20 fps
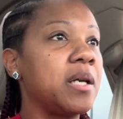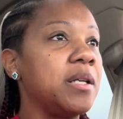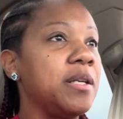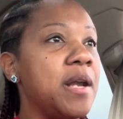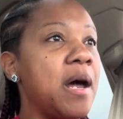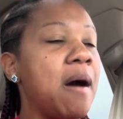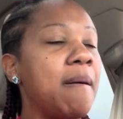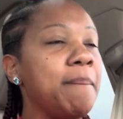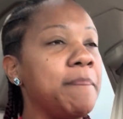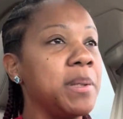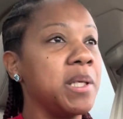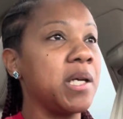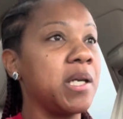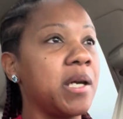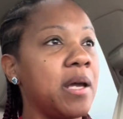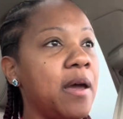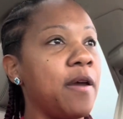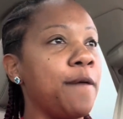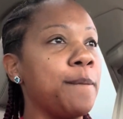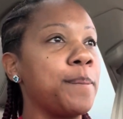not
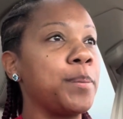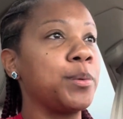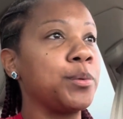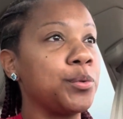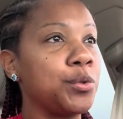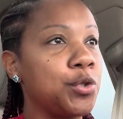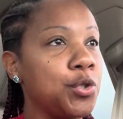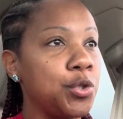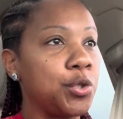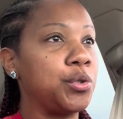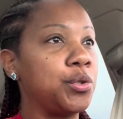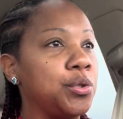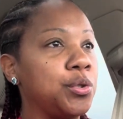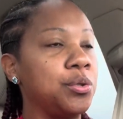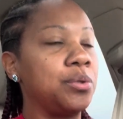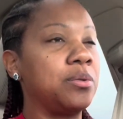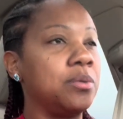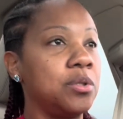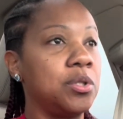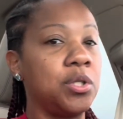being able
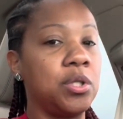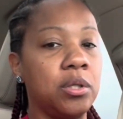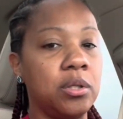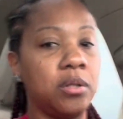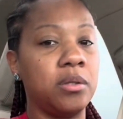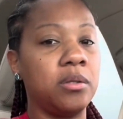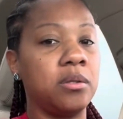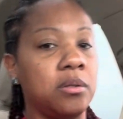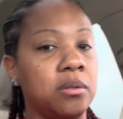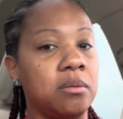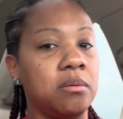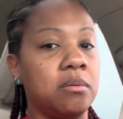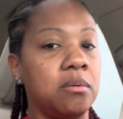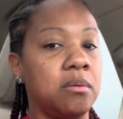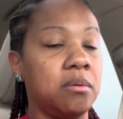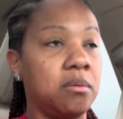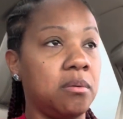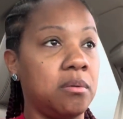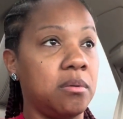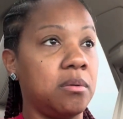to
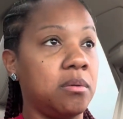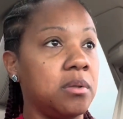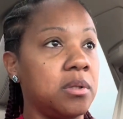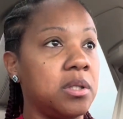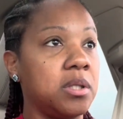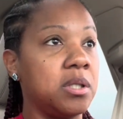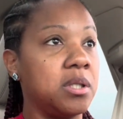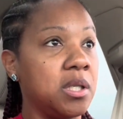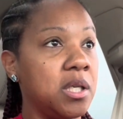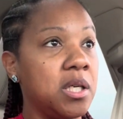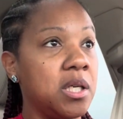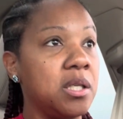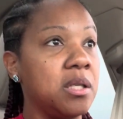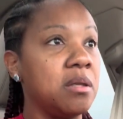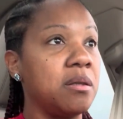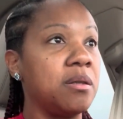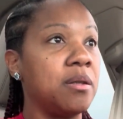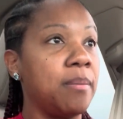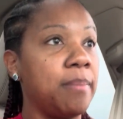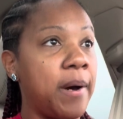
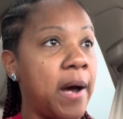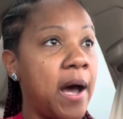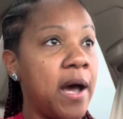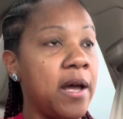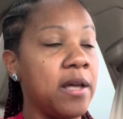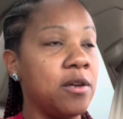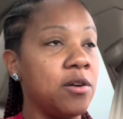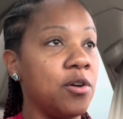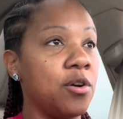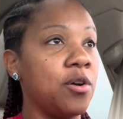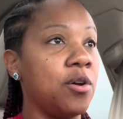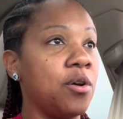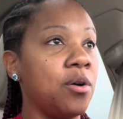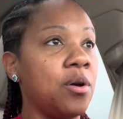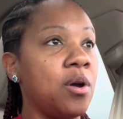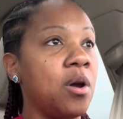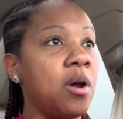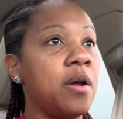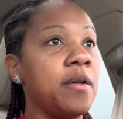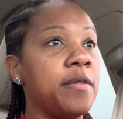send the buyer
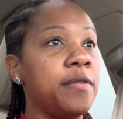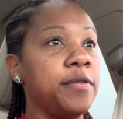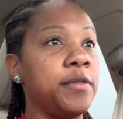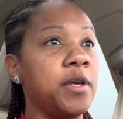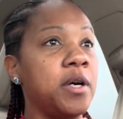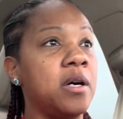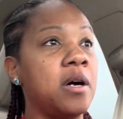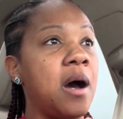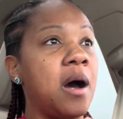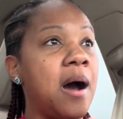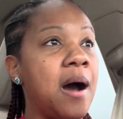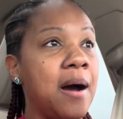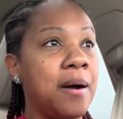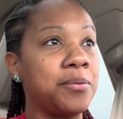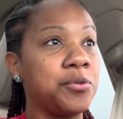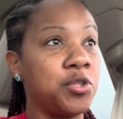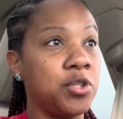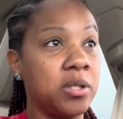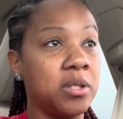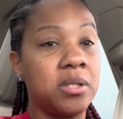the
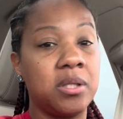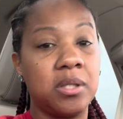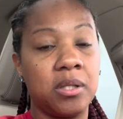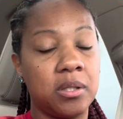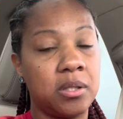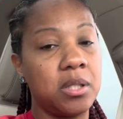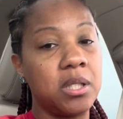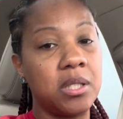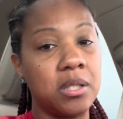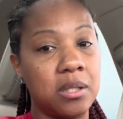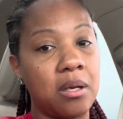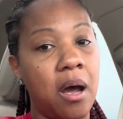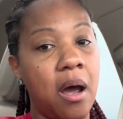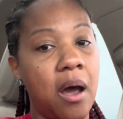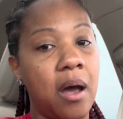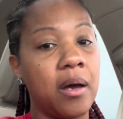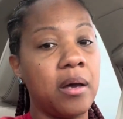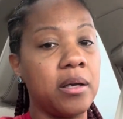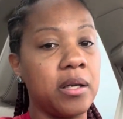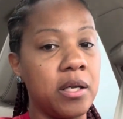options, since he's
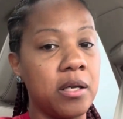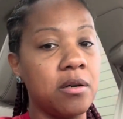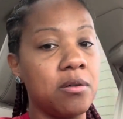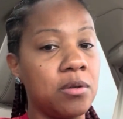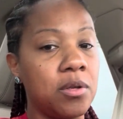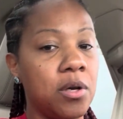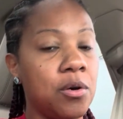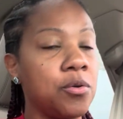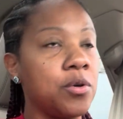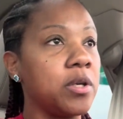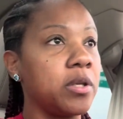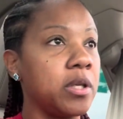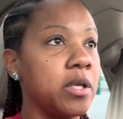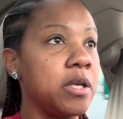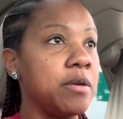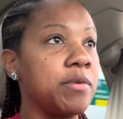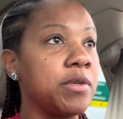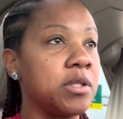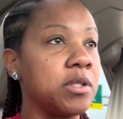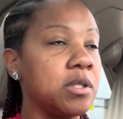not here locally,
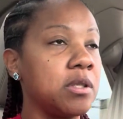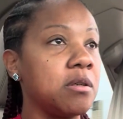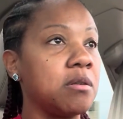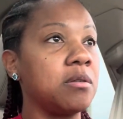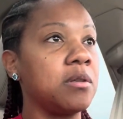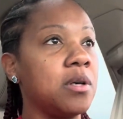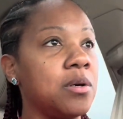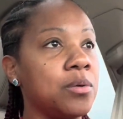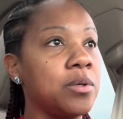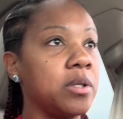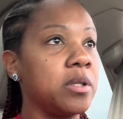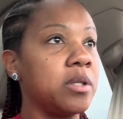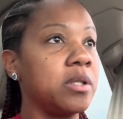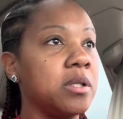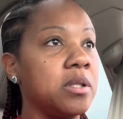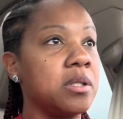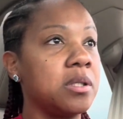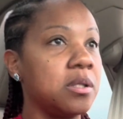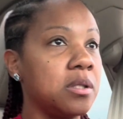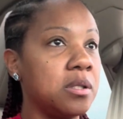he wasn't here locally
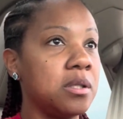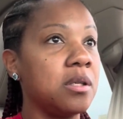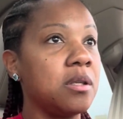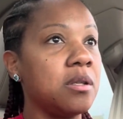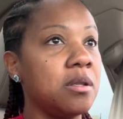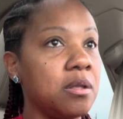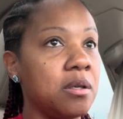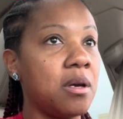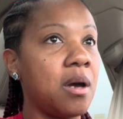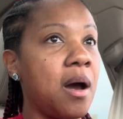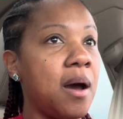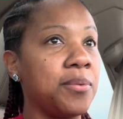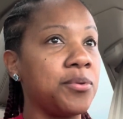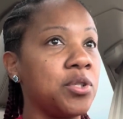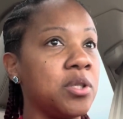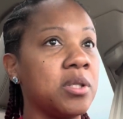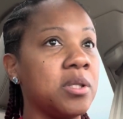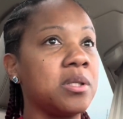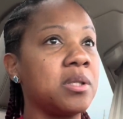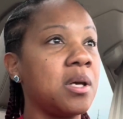to see the
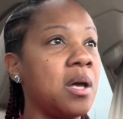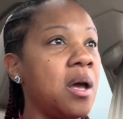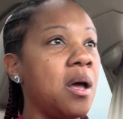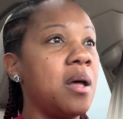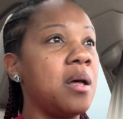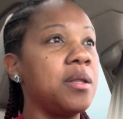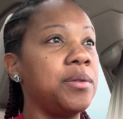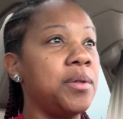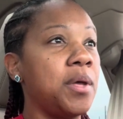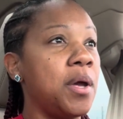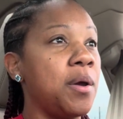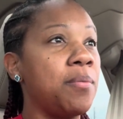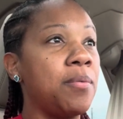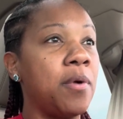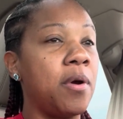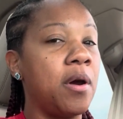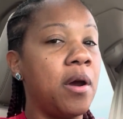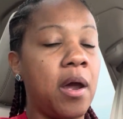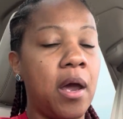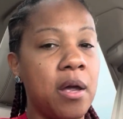options. They
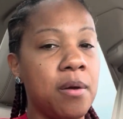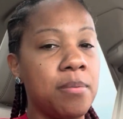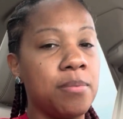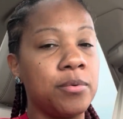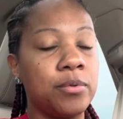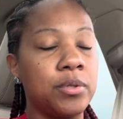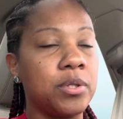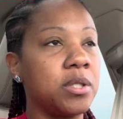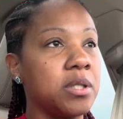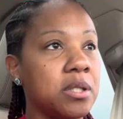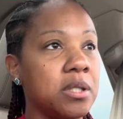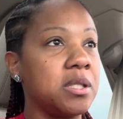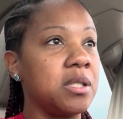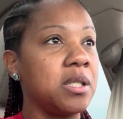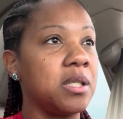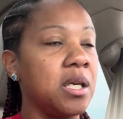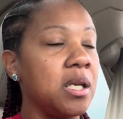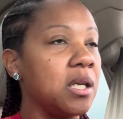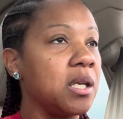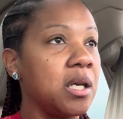weren't able to
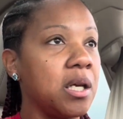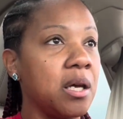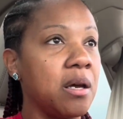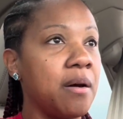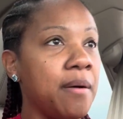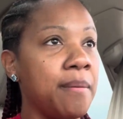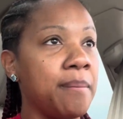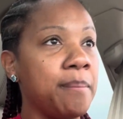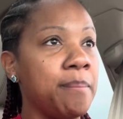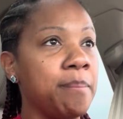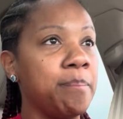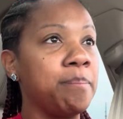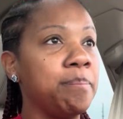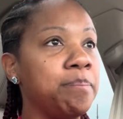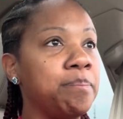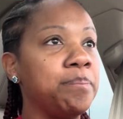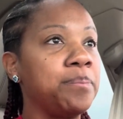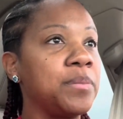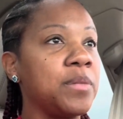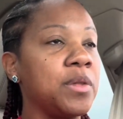send him
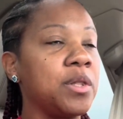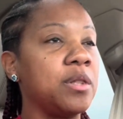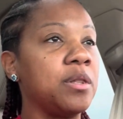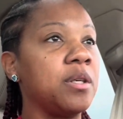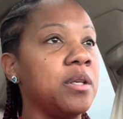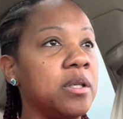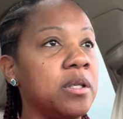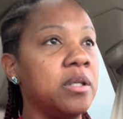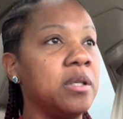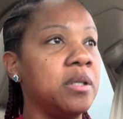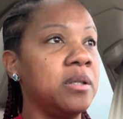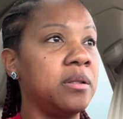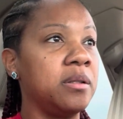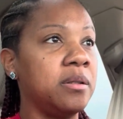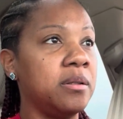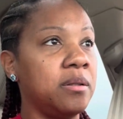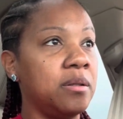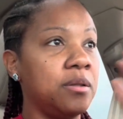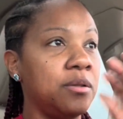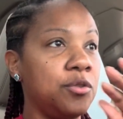the,
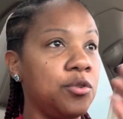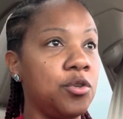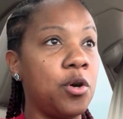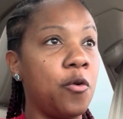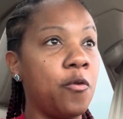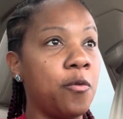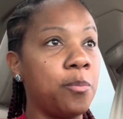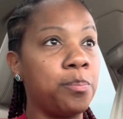you know,